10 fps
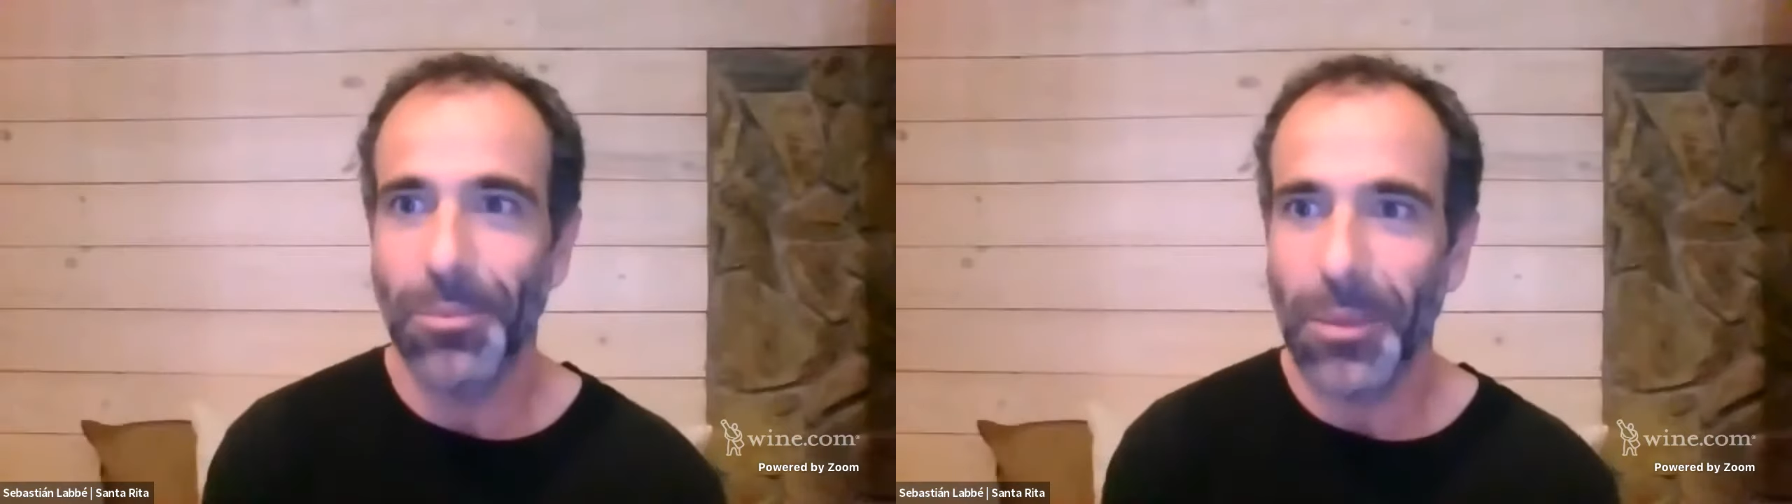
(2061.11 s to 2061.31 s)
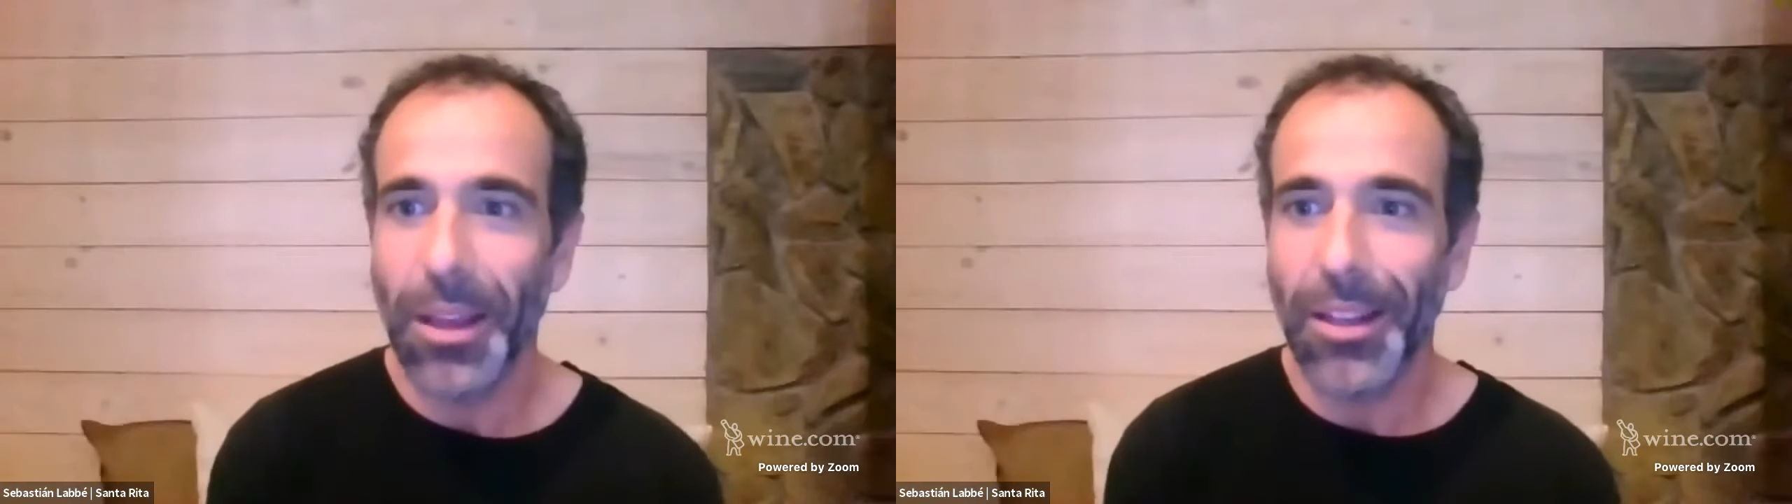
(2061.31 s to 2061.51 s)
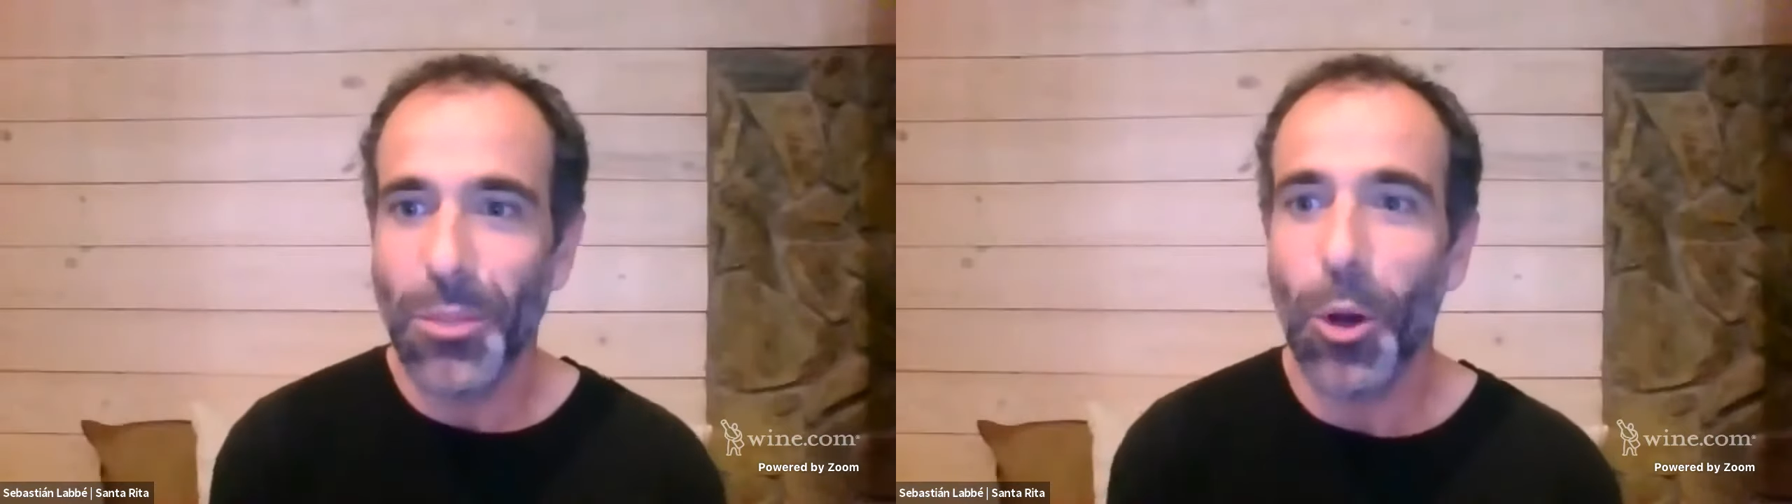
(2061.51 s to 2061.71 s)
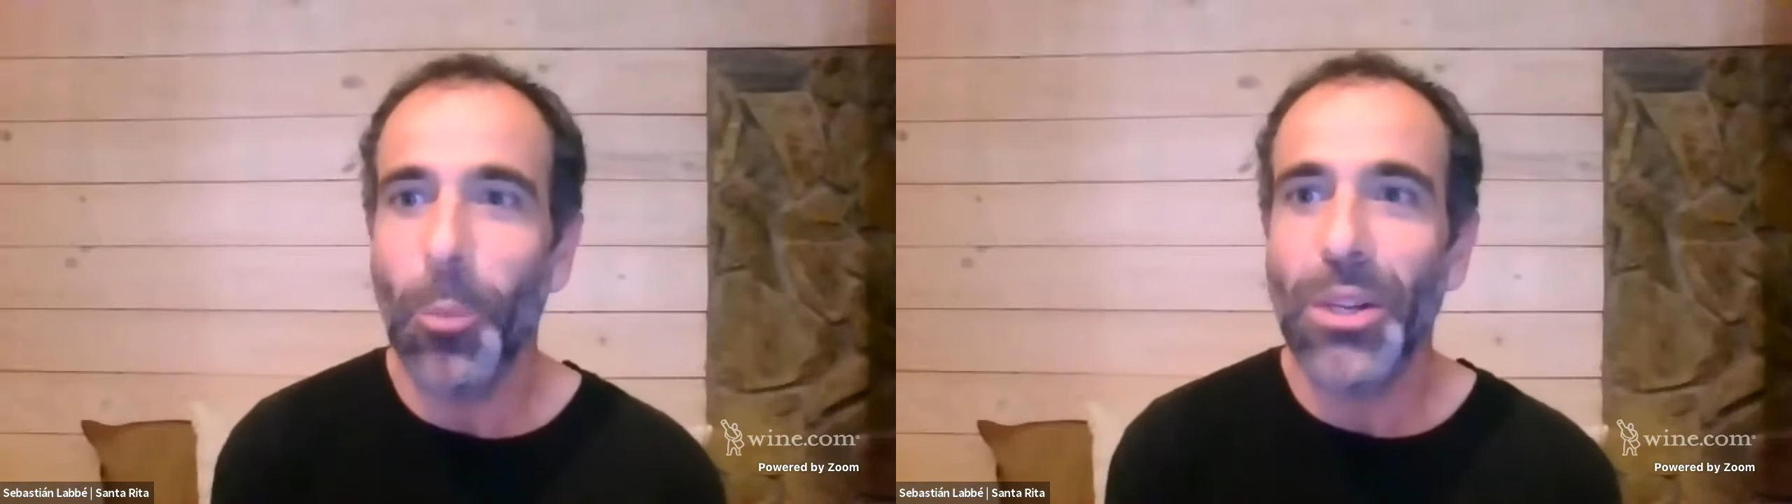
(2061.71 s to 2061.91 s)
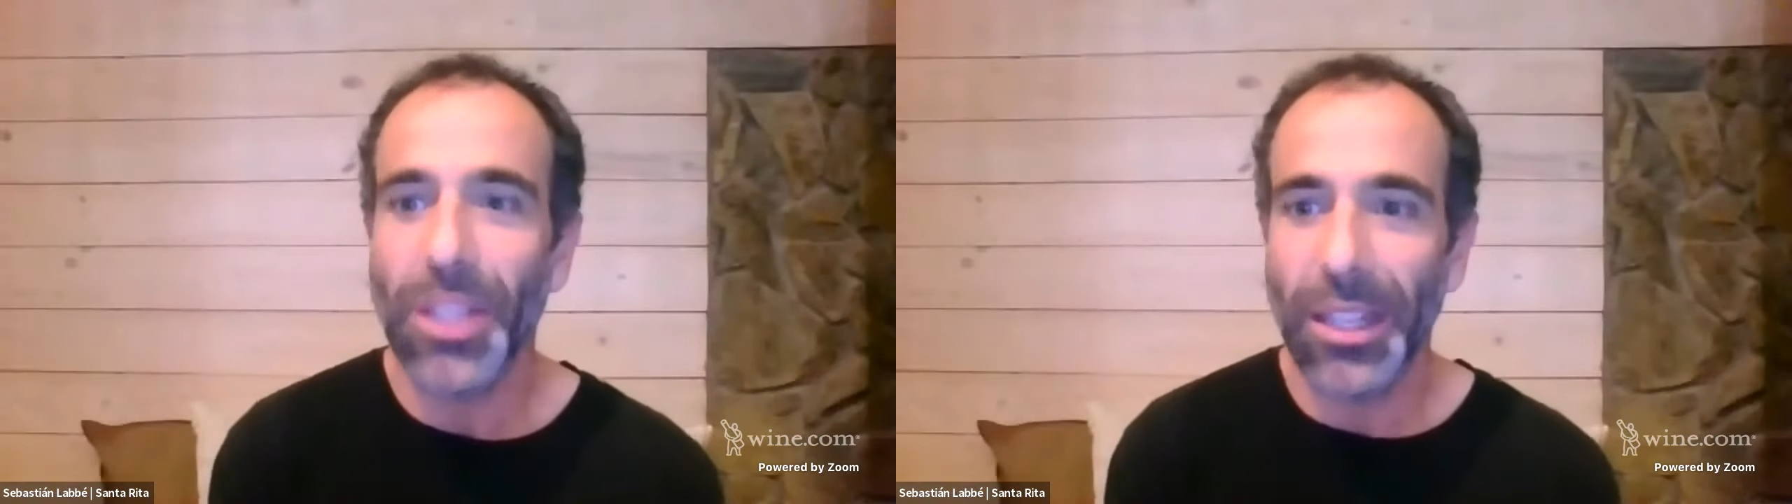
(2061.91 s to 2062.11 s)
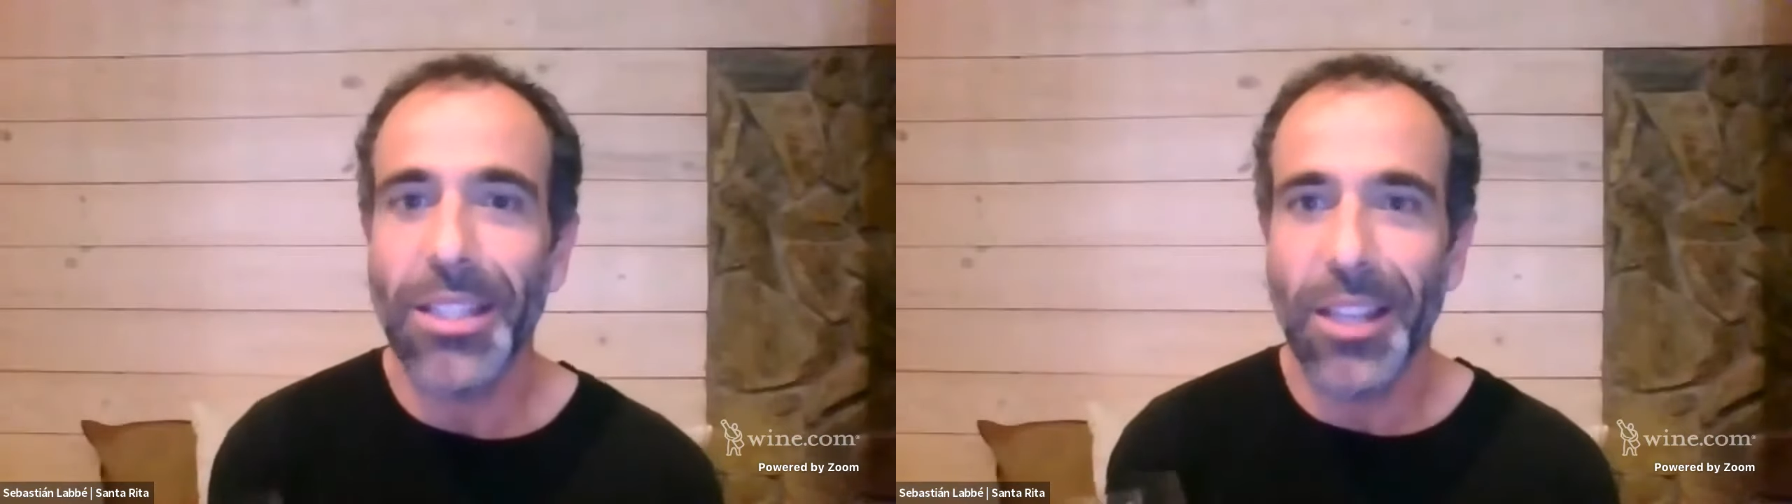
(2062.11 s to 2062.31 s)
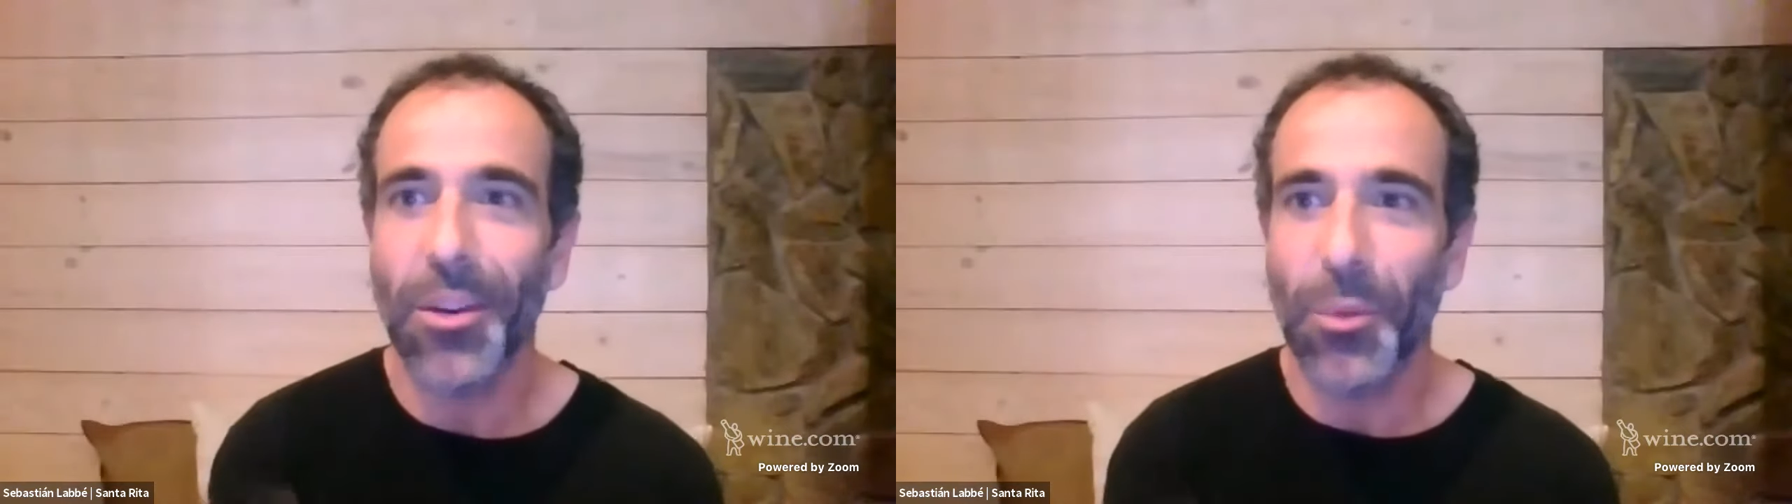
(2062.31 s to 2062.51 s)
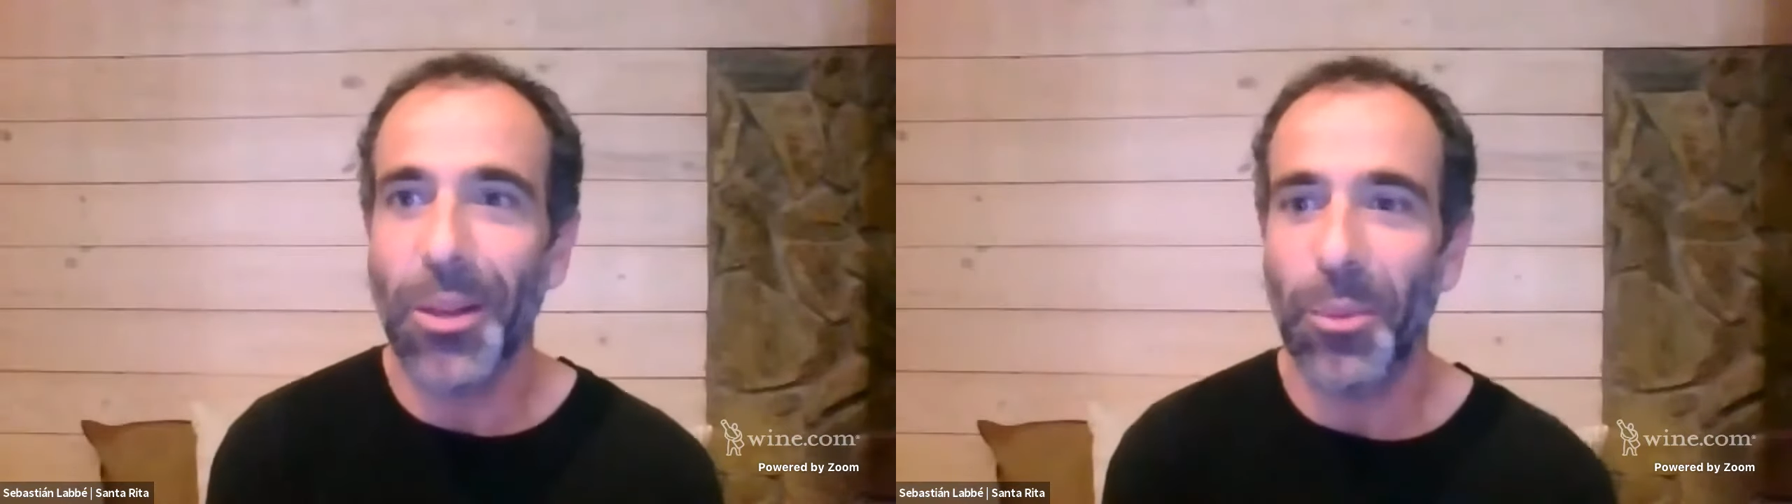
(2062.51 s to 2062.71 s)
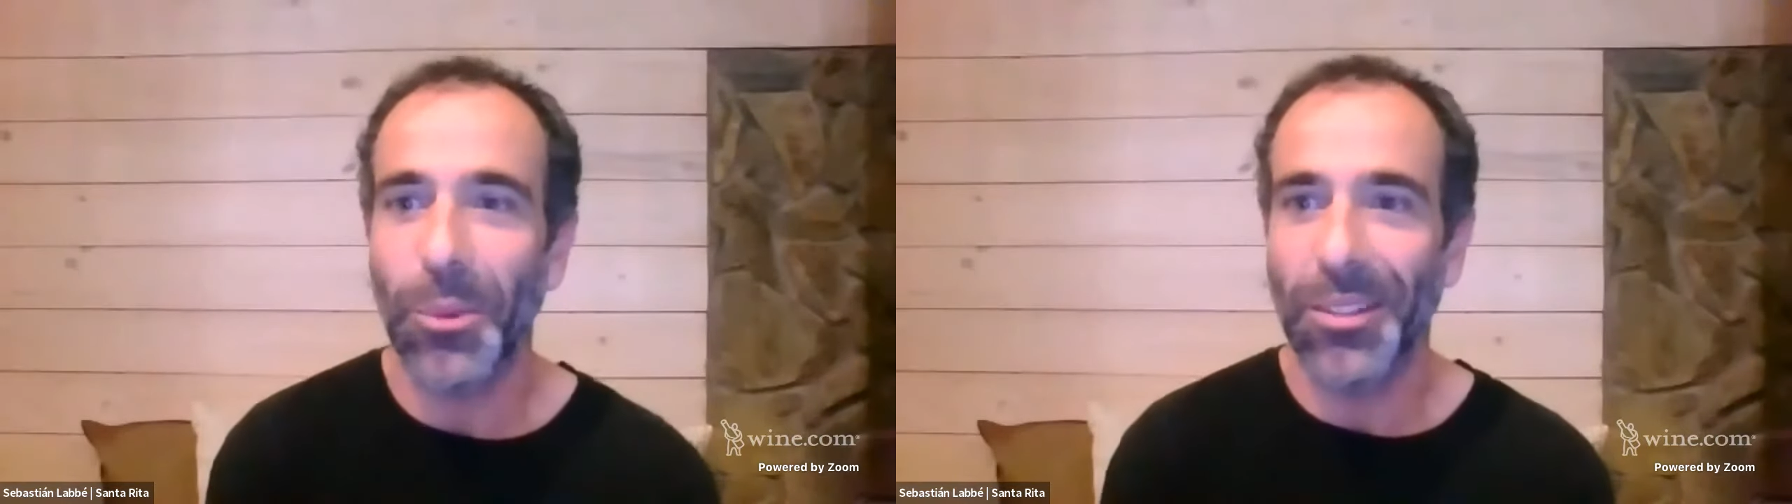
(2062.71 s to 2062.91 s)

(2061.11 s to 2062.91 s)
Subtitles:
a small percentage, I can really put,